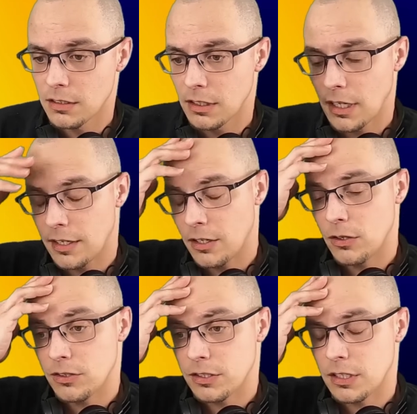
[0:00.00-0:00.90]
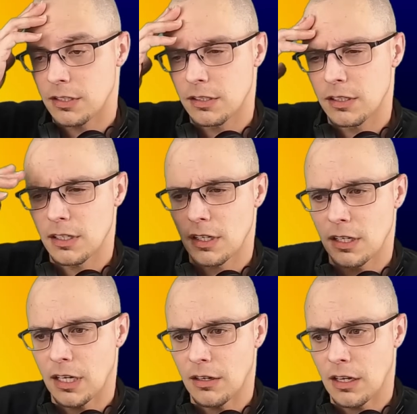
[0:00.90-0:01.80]
I know it said,
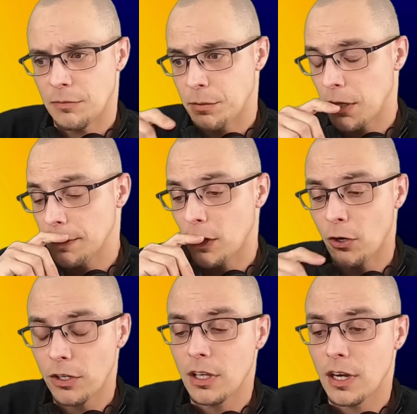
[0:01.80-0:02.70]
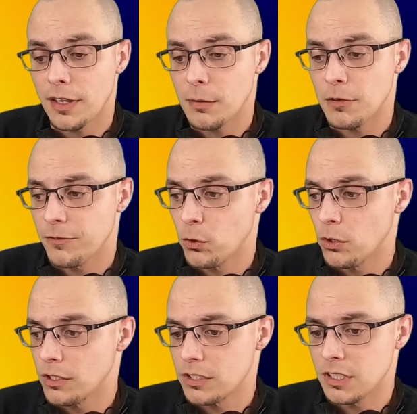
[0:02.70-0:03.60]
I've probably heard a lot of that
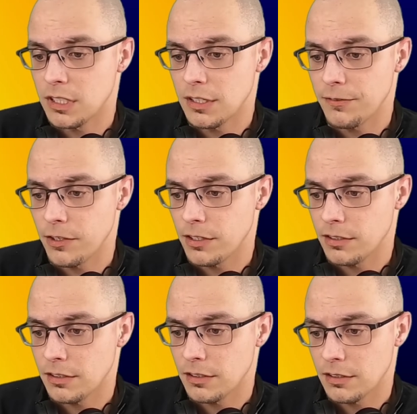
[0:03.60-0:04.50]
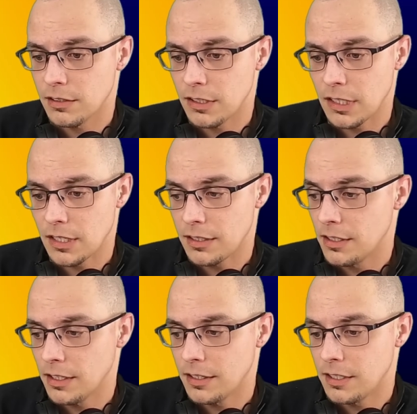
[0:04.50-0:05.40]
before, just in
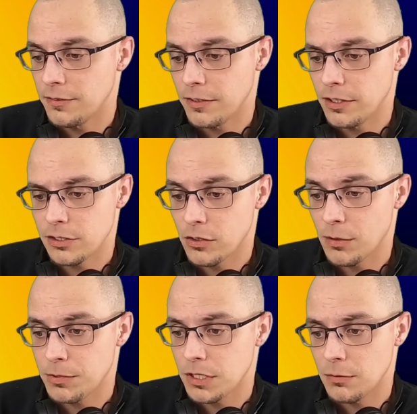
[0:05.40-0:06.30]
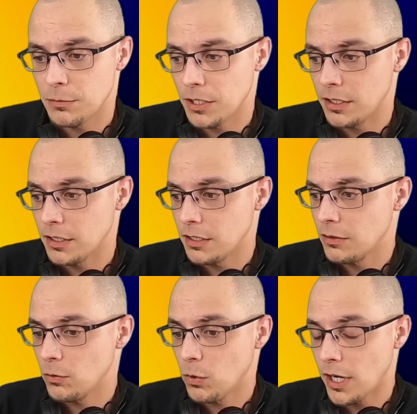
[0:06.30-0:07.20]
a different description, but
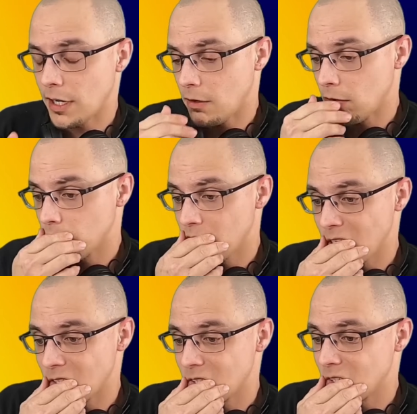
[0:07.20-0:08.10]
wow, that,